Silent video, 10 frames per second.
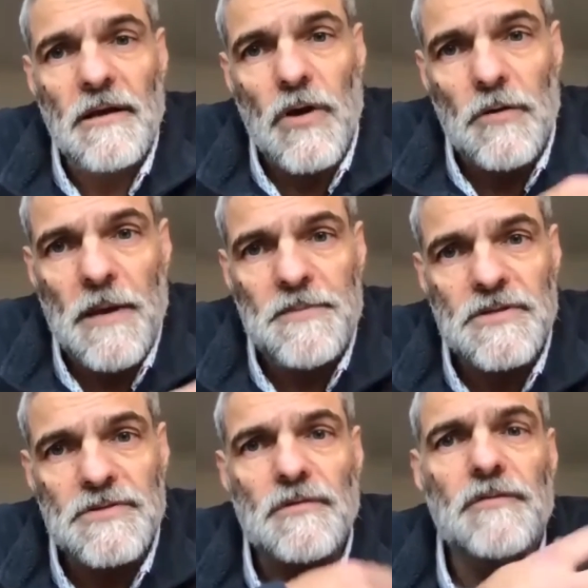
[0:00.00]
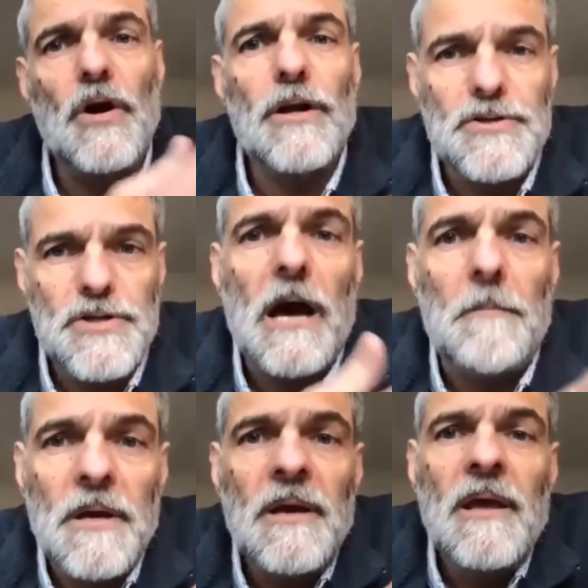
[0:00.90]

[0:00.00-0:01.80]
roadmap as a sort of knowledge hub.